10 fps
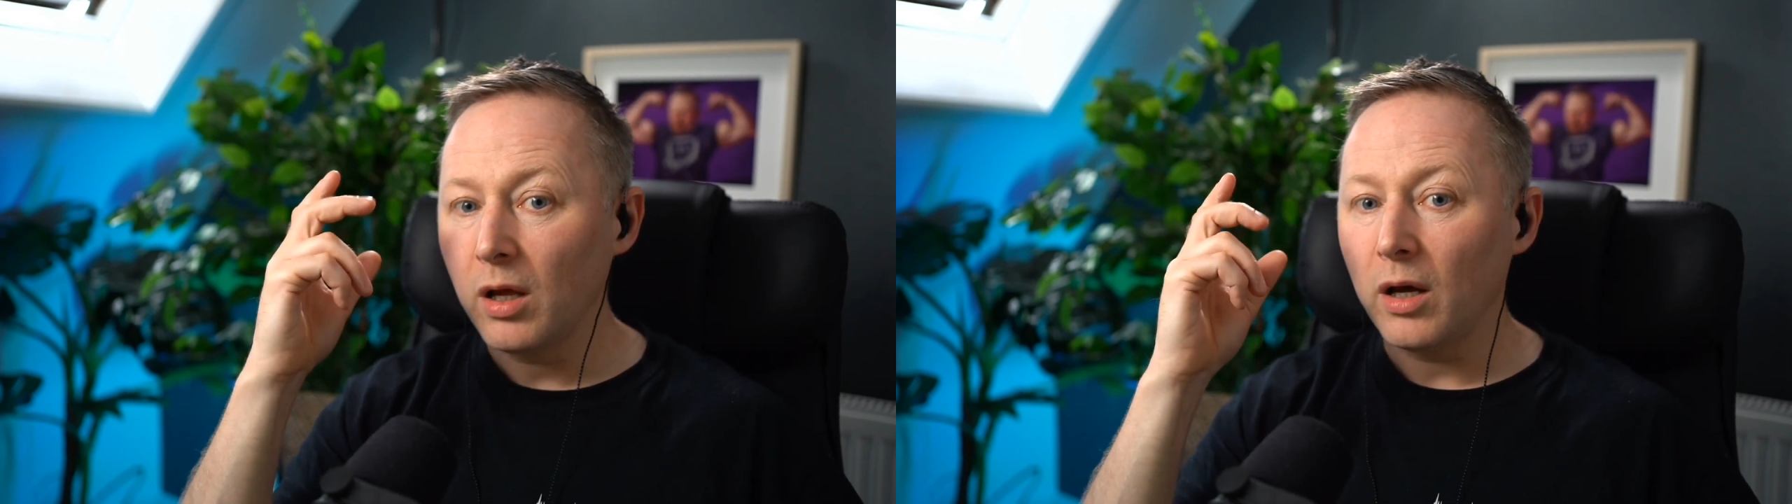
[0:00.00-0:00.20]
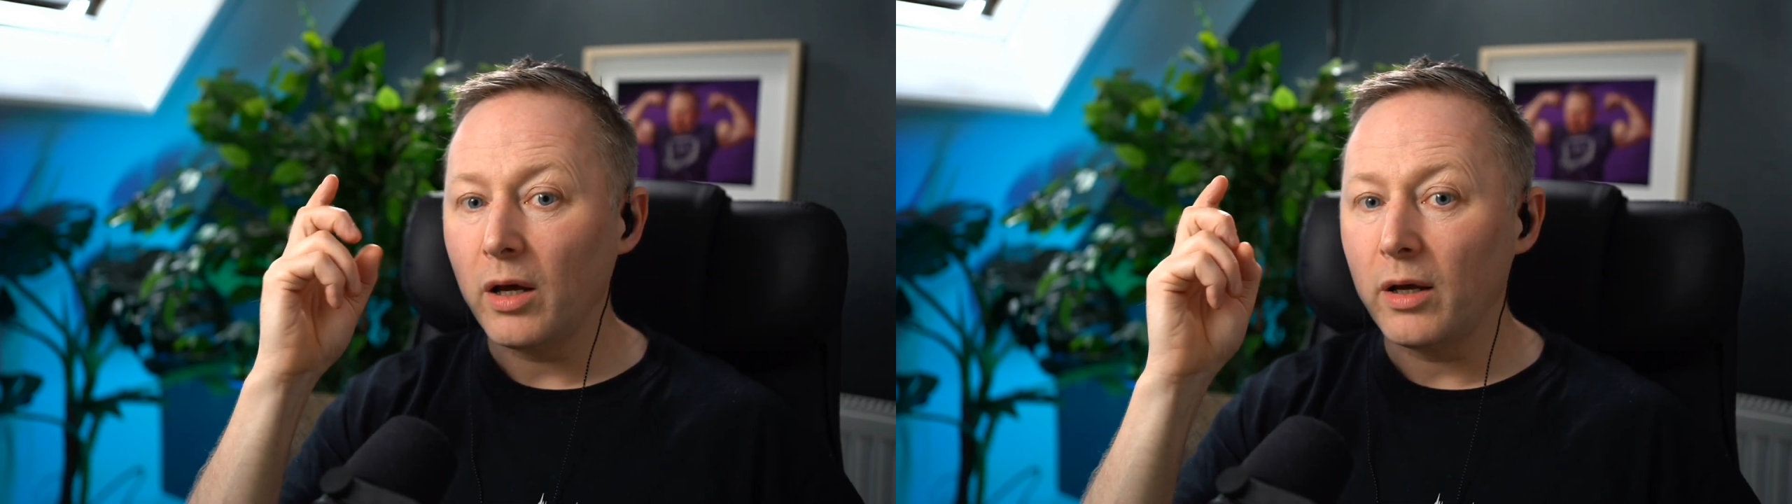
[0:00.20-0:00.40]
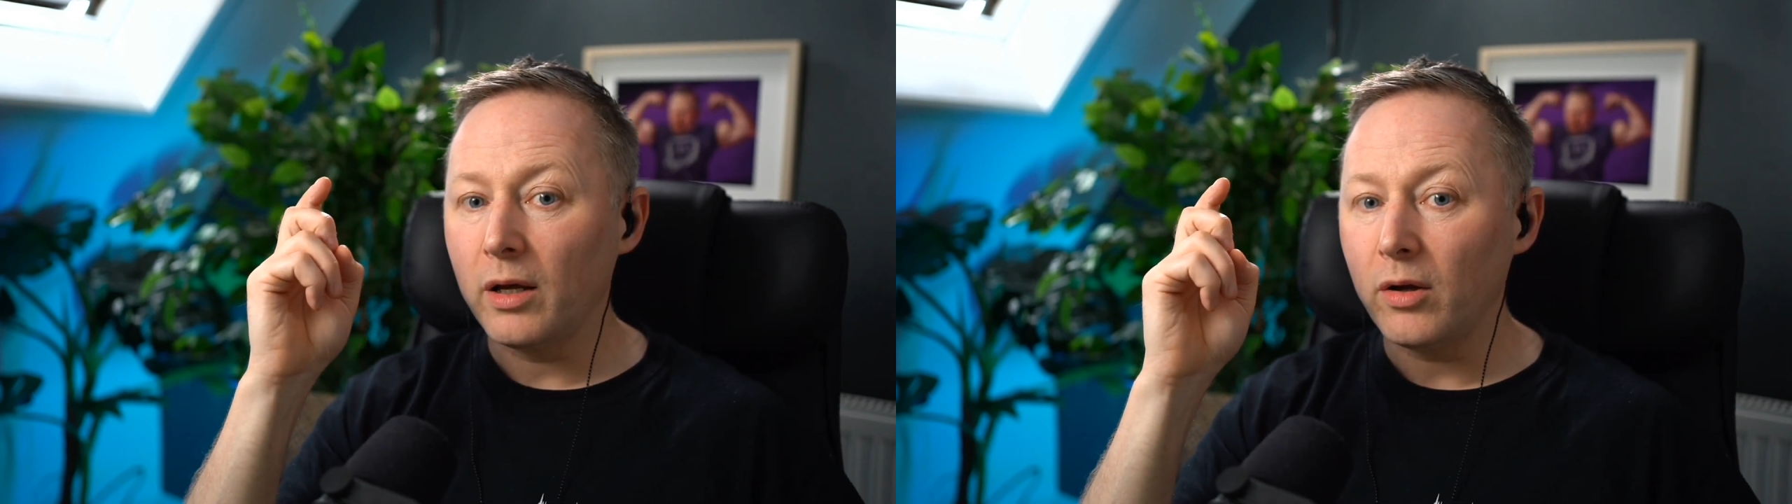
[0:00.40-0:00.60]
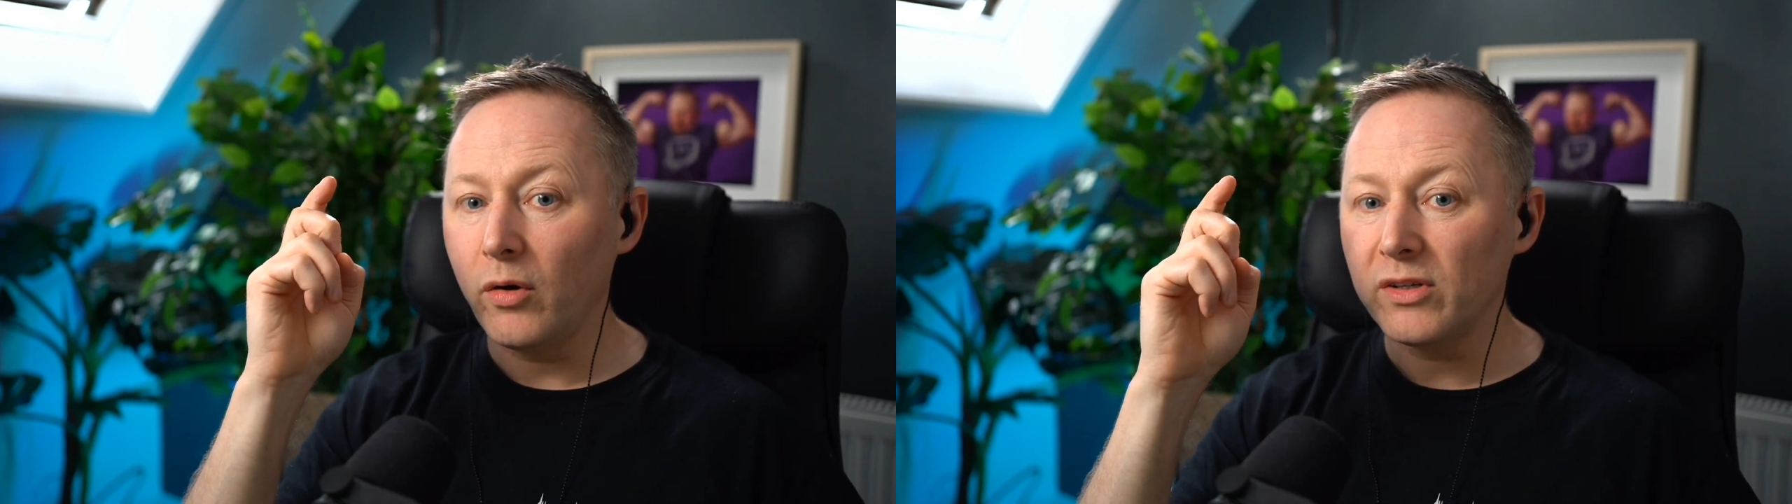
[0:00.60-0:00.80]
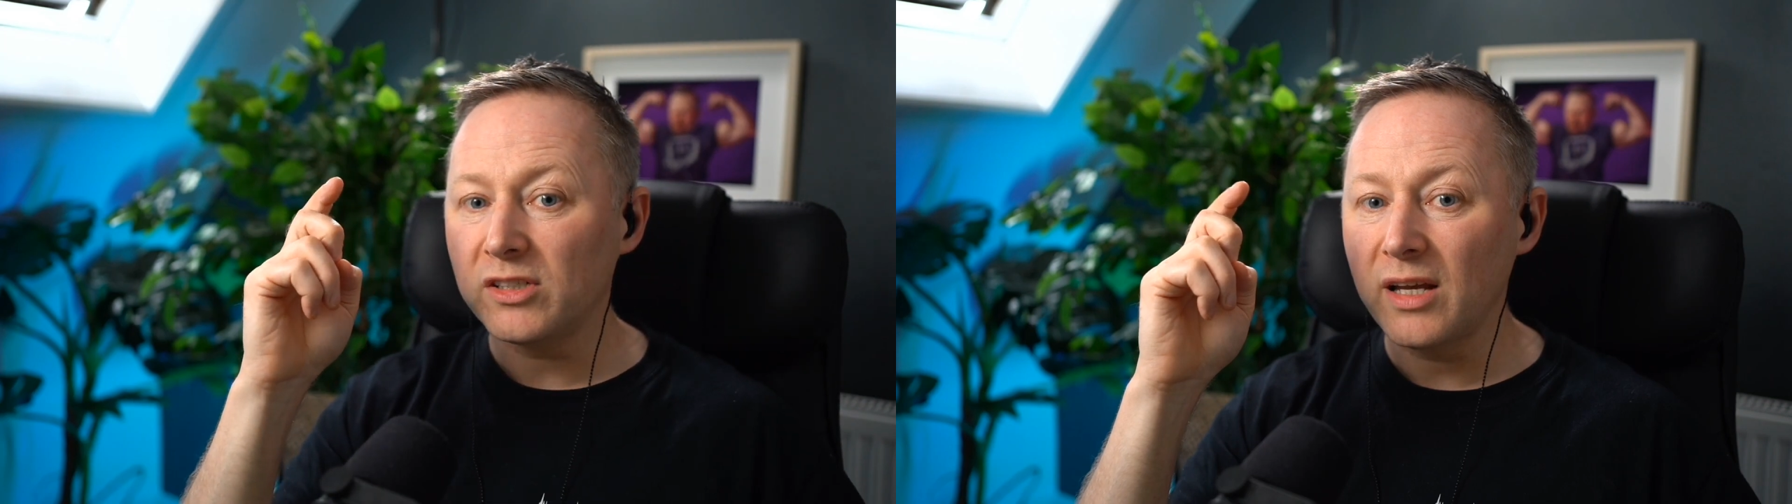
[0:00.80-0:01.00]
uh,
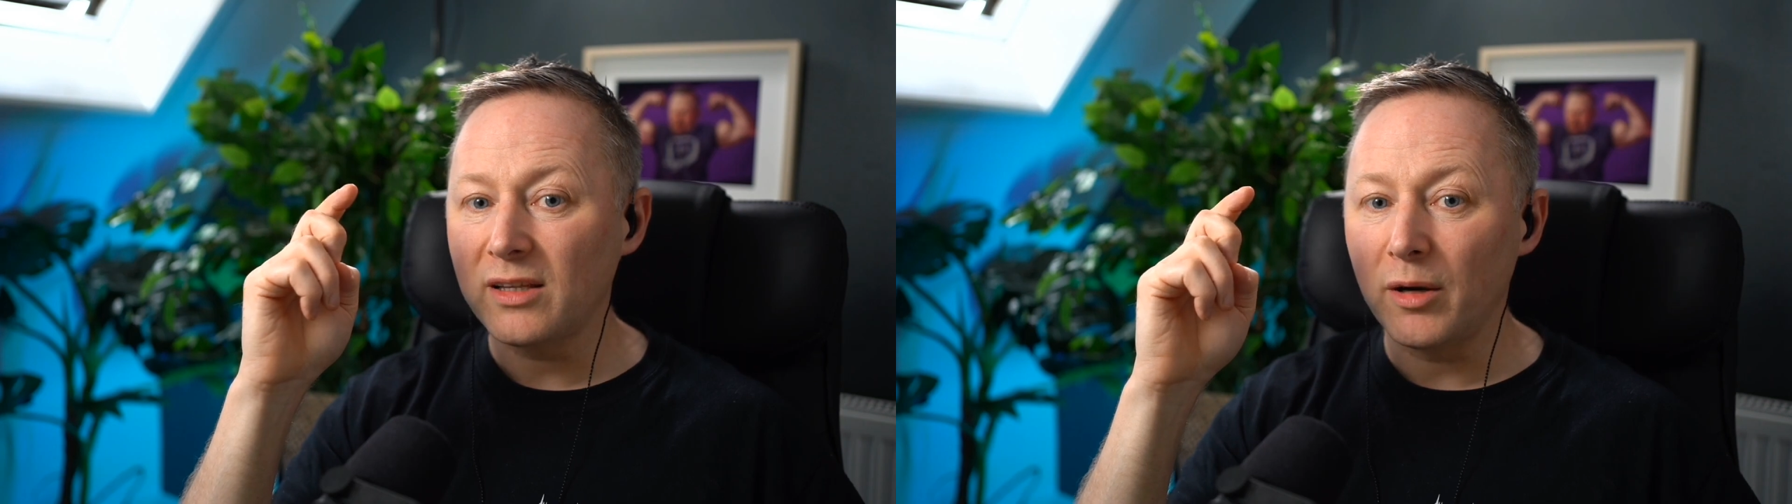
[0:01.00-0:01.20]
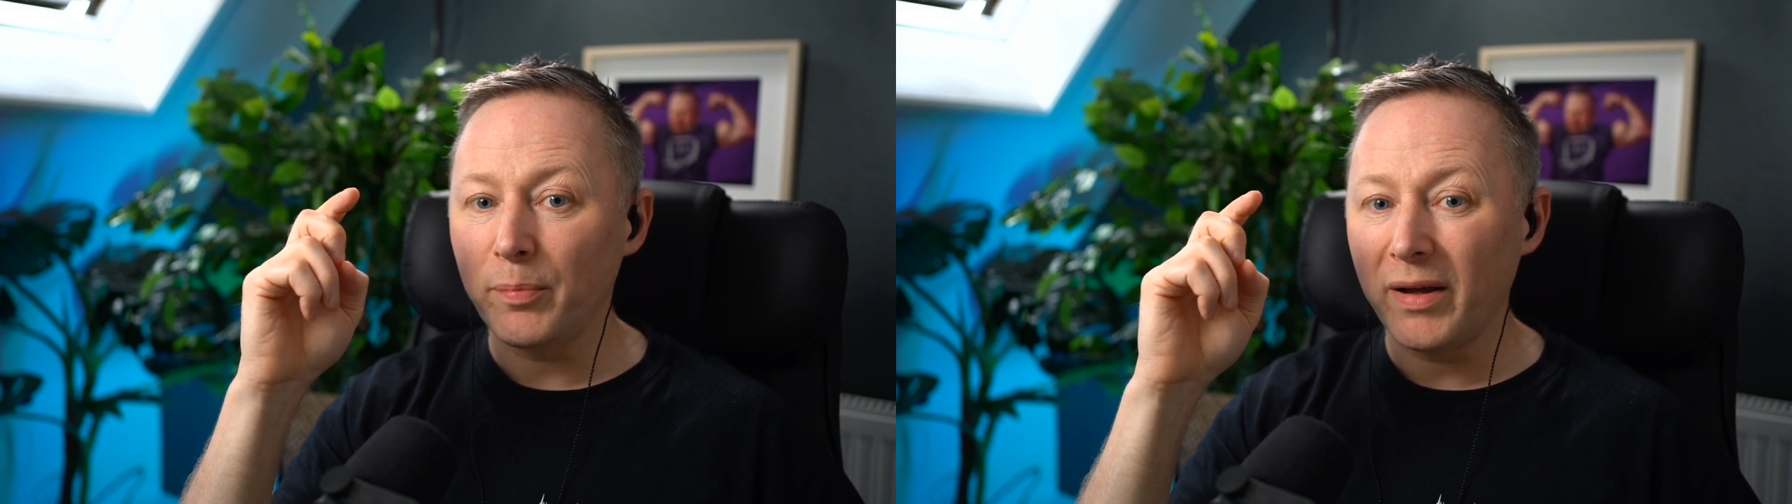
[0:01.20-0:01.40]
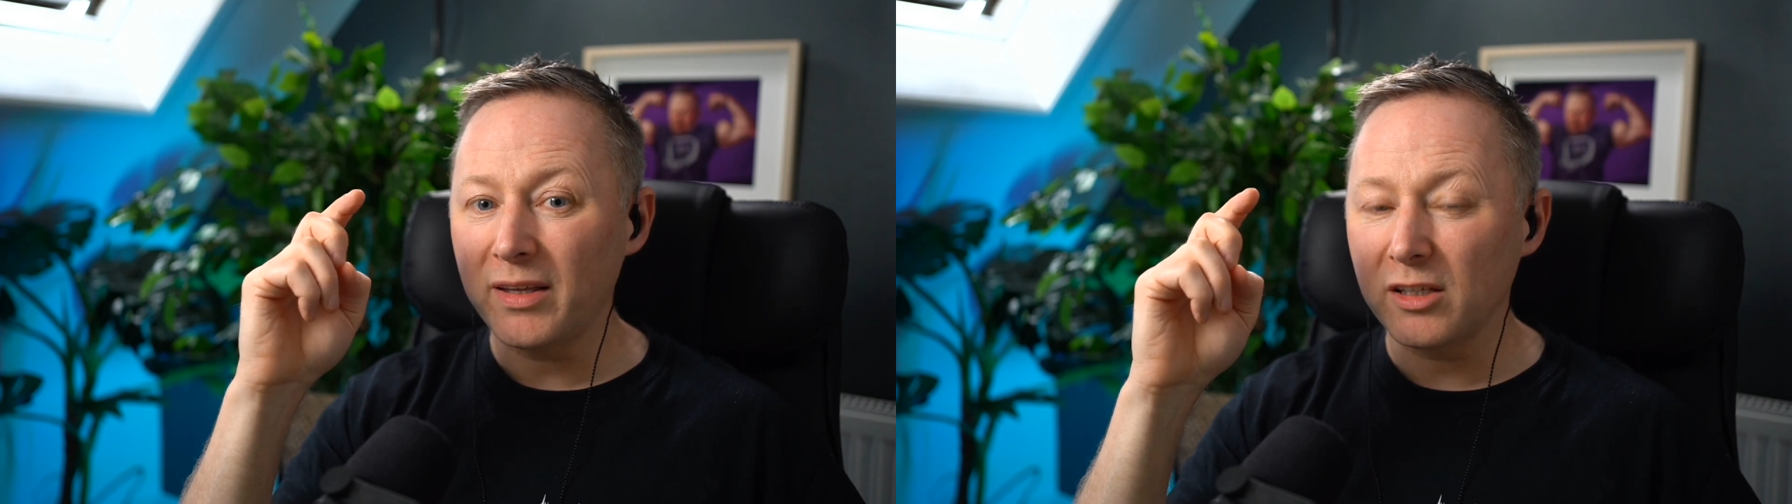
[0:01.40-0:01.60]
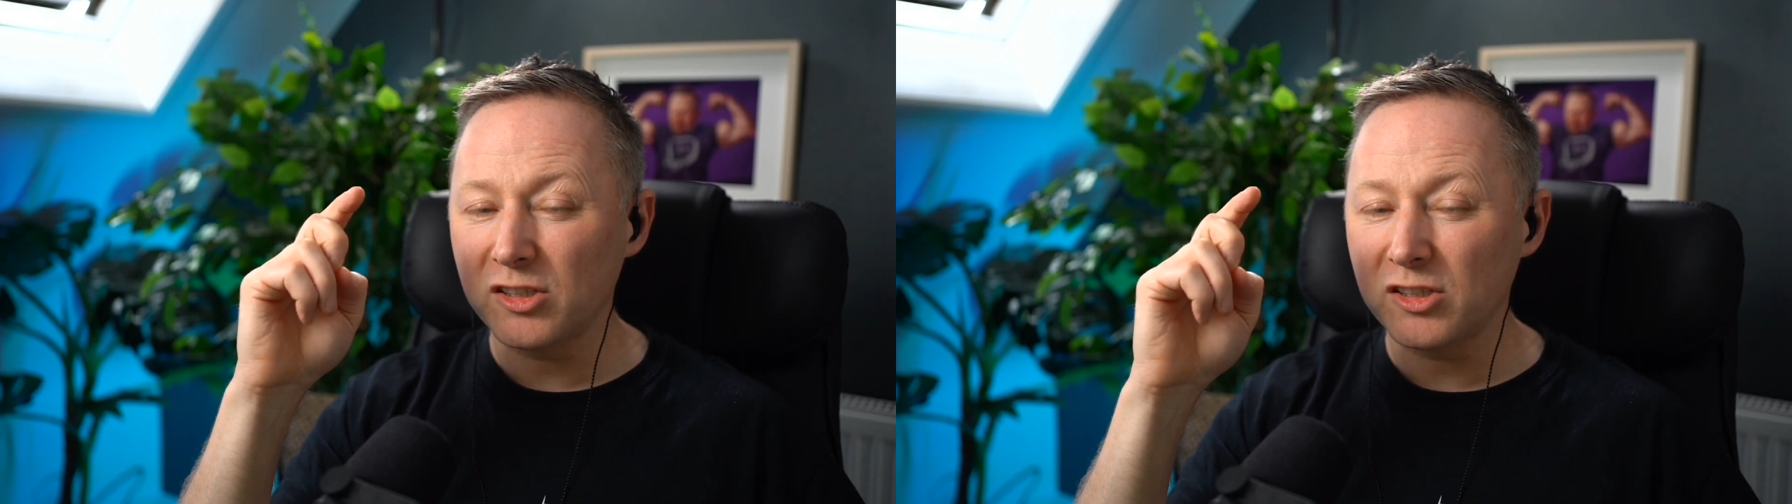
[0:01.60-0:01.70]
outside that Bank of